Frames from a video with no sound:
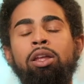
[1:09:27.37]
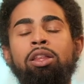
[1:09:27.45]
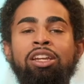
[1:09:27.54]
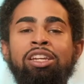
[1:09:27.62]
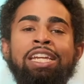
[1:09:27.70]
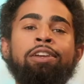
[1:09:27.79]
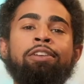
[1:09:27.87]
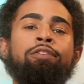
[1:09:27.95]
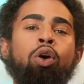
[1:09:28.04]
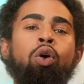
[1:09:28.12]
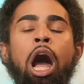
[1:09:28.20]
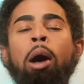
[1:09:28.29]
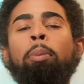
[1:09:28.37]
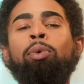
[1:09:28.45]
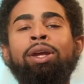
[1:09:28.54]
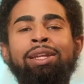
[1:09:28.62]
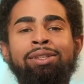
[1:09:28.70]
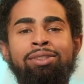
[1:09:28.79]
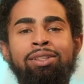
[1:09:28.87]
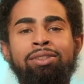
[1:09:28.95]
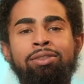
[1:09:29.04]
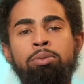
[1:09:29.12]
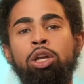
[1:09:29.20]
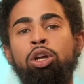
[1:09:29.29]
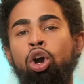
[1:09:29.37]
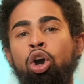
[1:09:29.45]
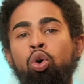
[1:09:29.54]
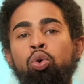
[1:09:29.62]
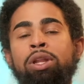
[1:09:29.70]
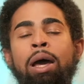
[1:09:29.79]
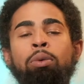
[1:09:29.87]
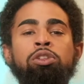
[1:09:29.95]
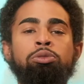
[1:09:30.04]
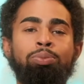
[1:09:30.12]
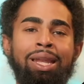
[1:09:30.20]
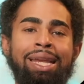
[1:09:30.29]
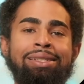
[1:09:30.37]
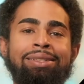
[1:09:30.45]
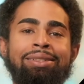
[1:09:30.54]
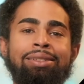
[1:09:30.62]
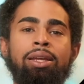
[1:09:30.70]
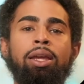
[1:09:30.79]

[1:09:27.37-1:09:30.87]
the default operating system, the code that was placed